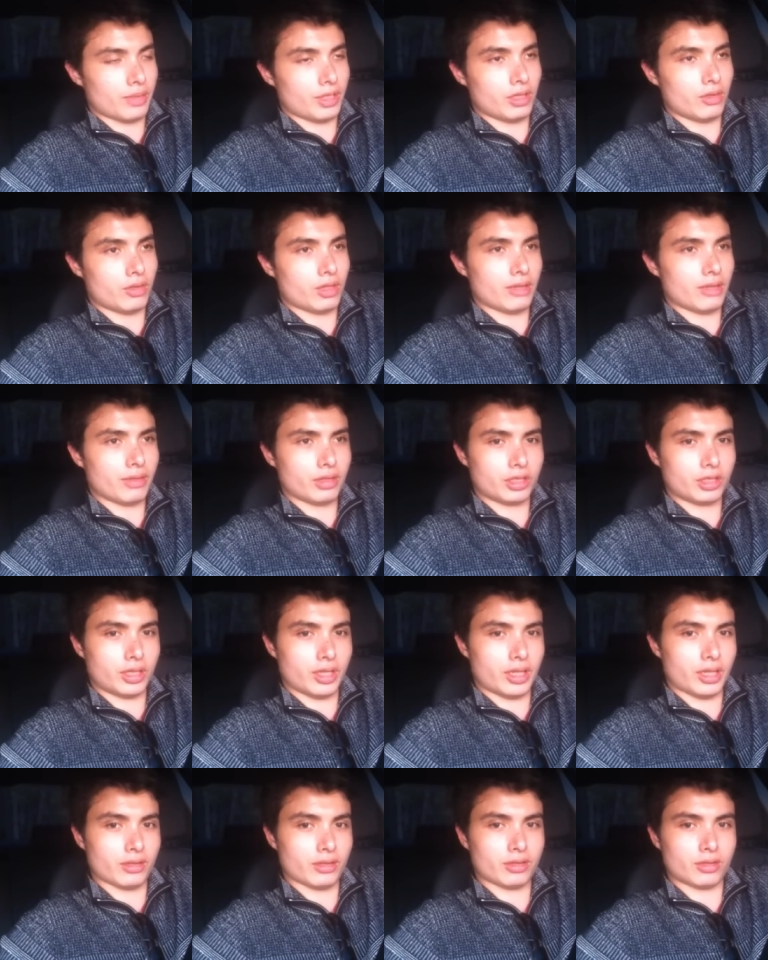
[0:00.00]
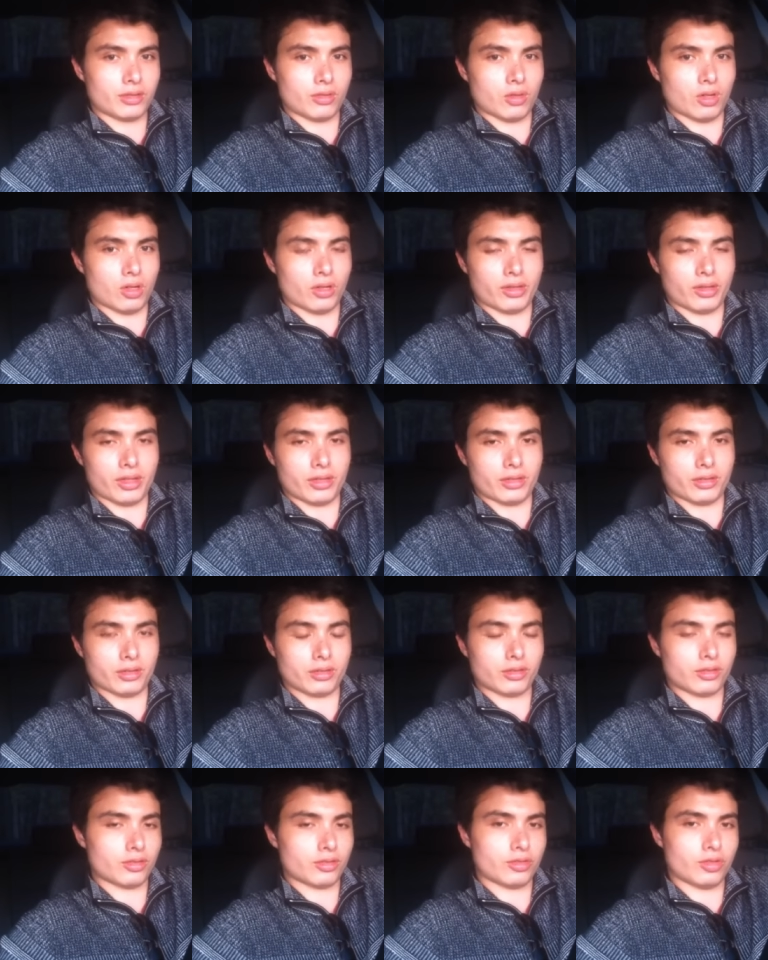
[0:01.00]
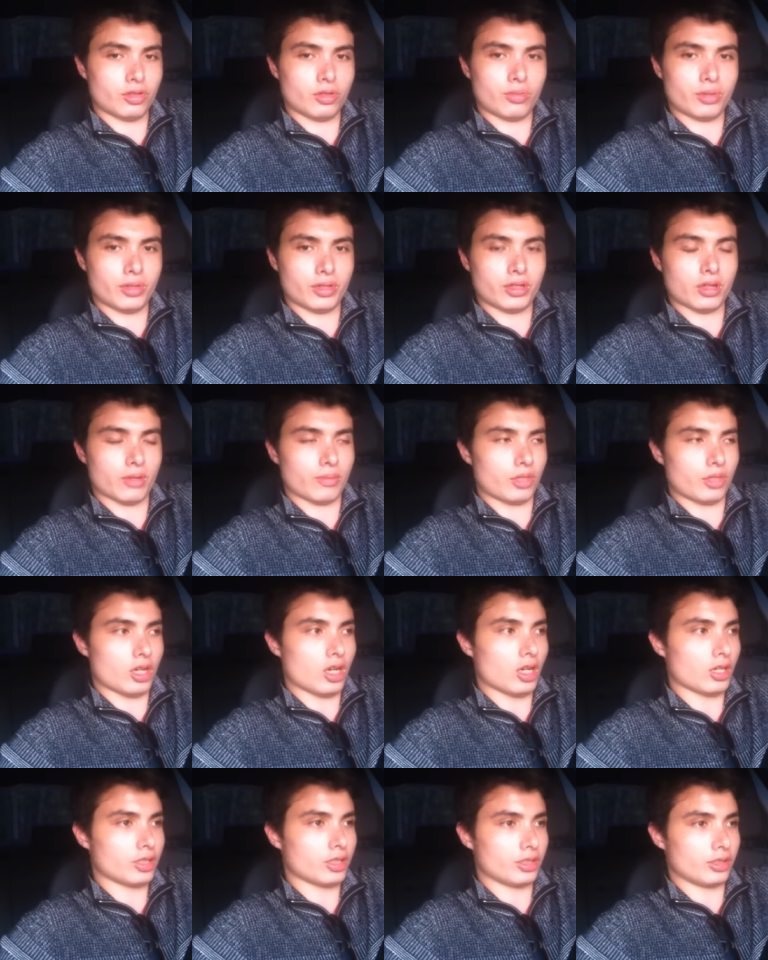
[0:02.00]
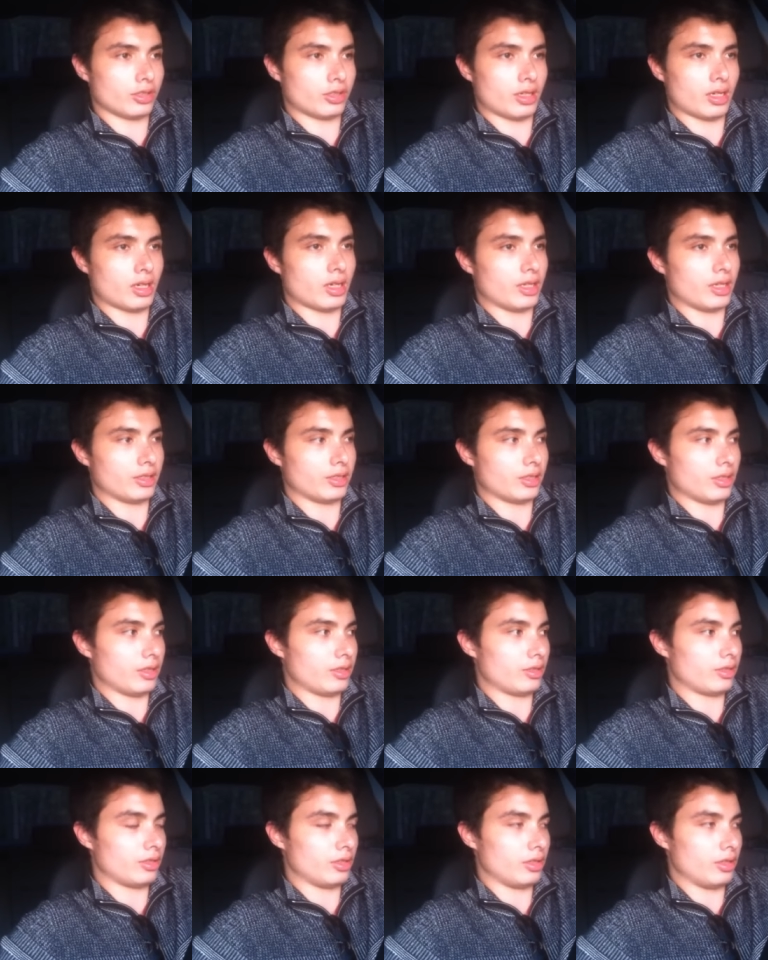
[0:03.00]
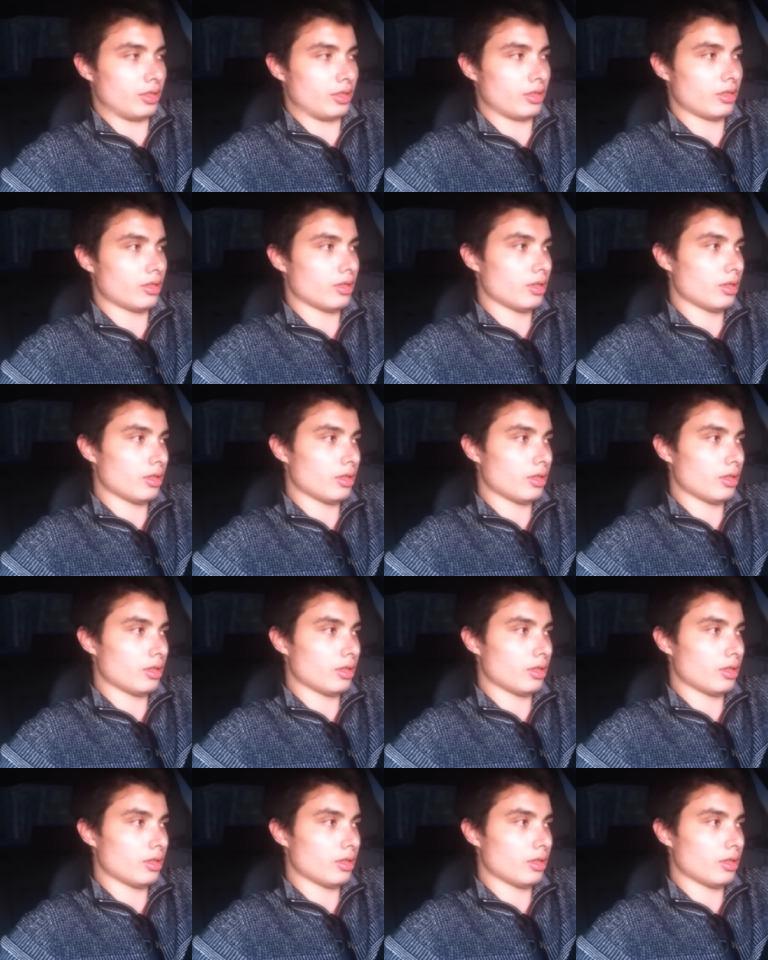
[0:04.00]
I mean, you give a chance to all these stupid, obnoxious guys that I see,